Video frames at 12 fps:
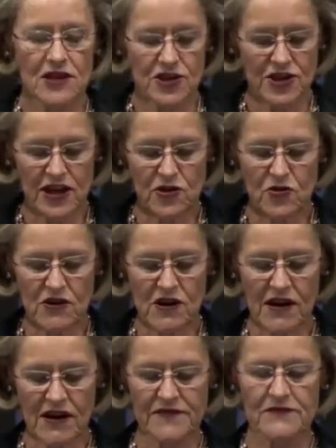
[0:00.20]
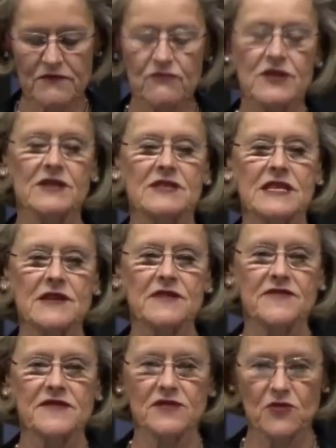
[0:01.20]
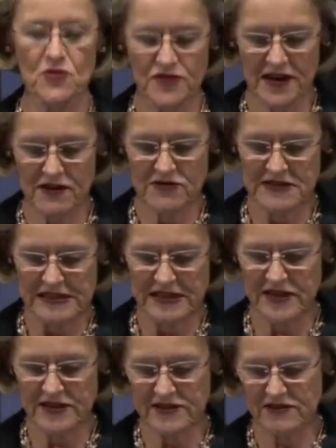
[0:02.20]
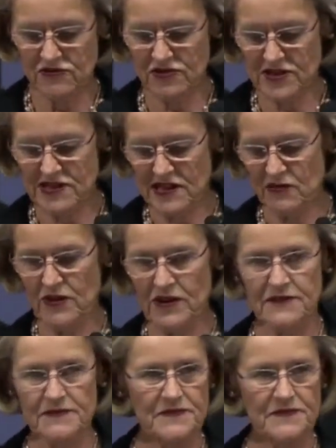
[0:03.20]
Shah Rukh Khan received the 2018 Crystal Award